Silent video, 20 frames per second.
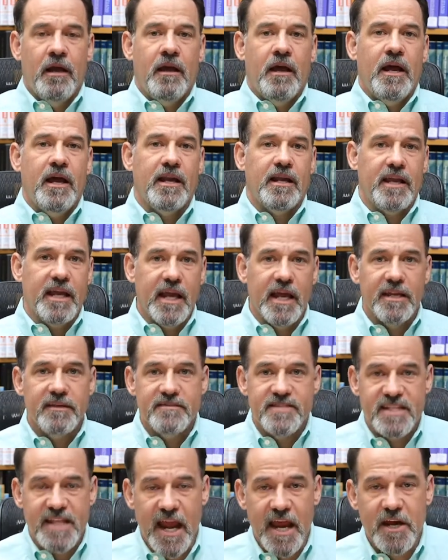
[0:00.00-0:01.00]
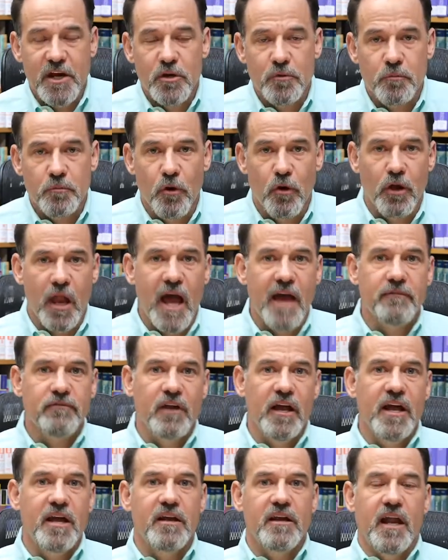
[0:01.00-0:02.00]
And again, standard pro-life
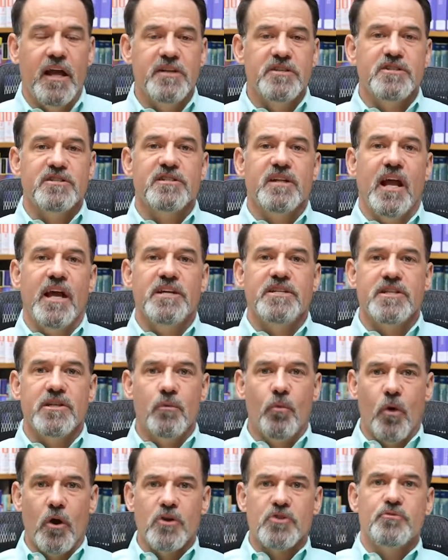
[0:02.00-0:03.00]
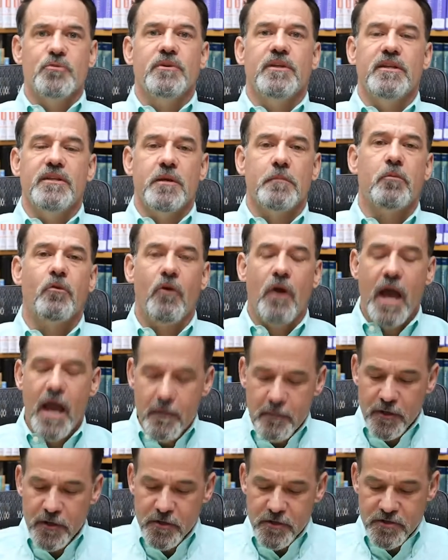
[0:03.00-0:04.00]
legislation works within the
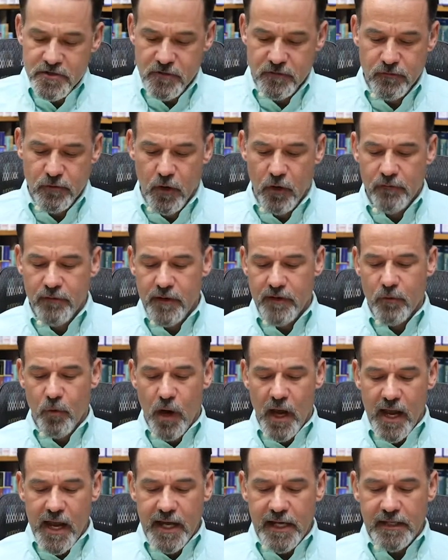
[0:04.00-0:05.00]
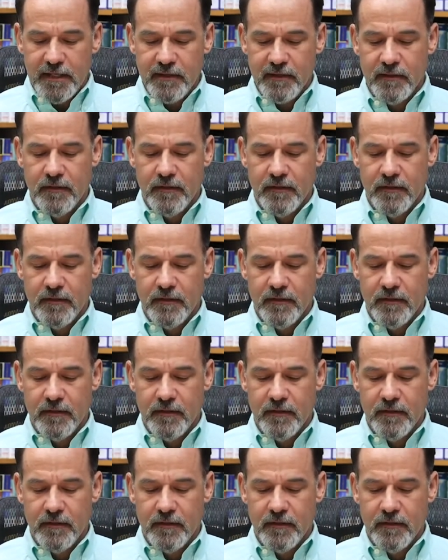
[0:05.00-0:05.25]
parameters of Roe v. Wade.